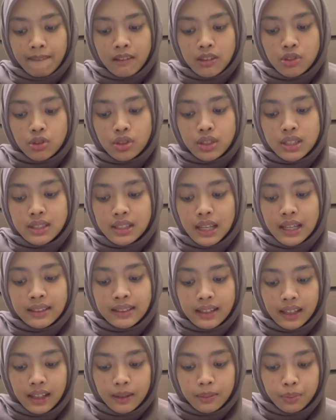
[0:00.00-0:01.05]
So this
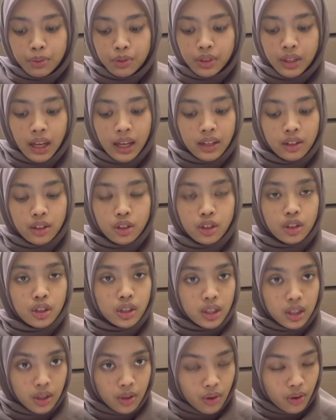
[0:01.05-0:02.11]
entacapone cannot
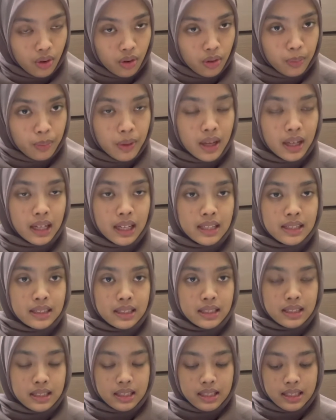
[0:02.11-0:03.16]
cure
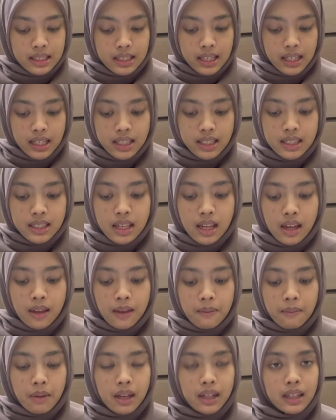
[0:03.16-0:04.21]
Parkinson disease,
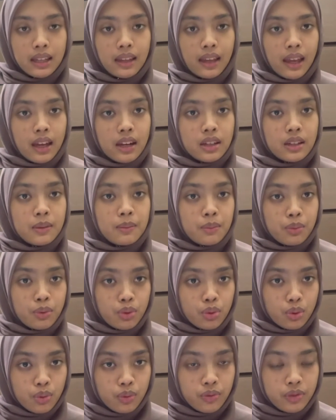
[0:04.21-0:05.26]
but it can
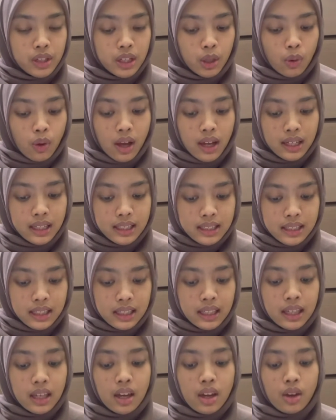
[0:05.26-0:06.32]
improve the quality
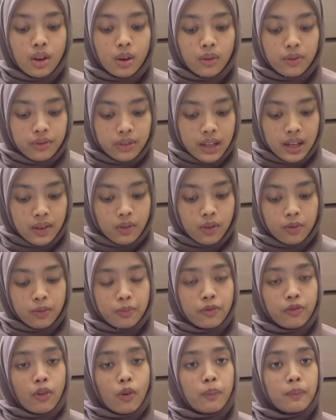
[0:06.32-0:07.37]
of life
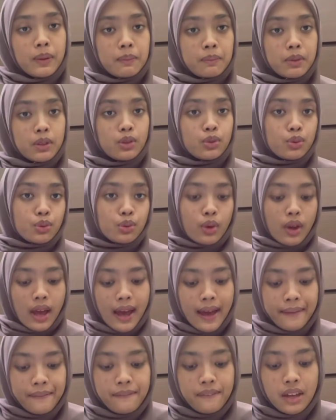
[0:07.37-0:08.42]
for people who
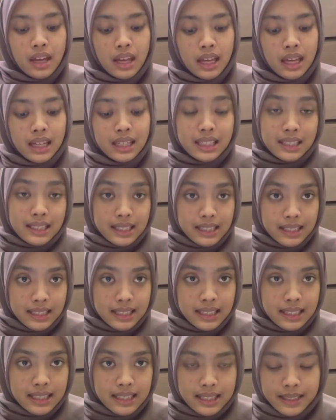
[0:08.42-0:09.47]
have the
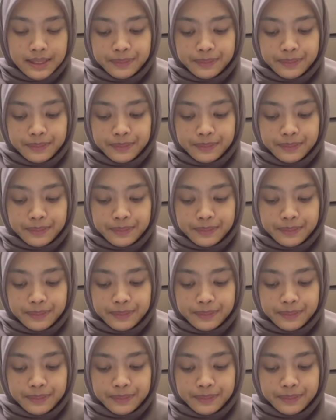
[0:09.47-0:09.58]
disease.